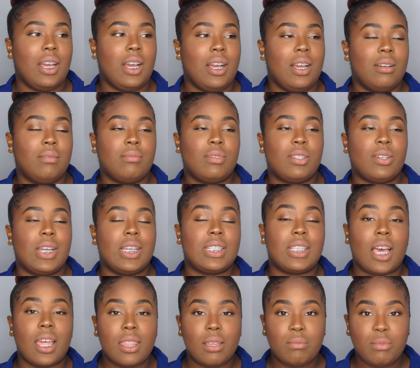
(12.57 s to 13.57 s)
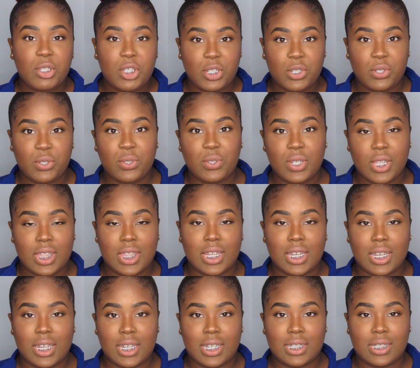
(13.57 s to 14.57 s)
So I saw them do
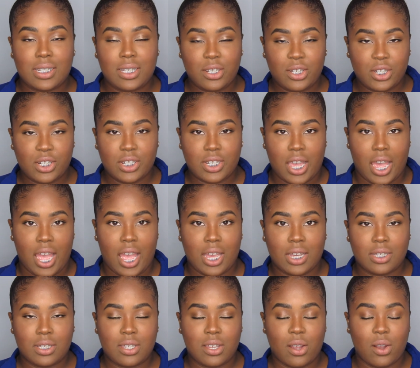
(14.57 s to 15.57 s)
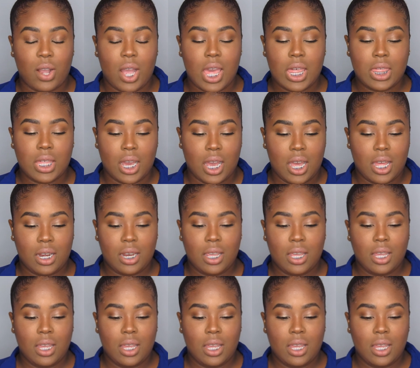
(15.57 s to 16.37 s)
the teacher tag, so I thought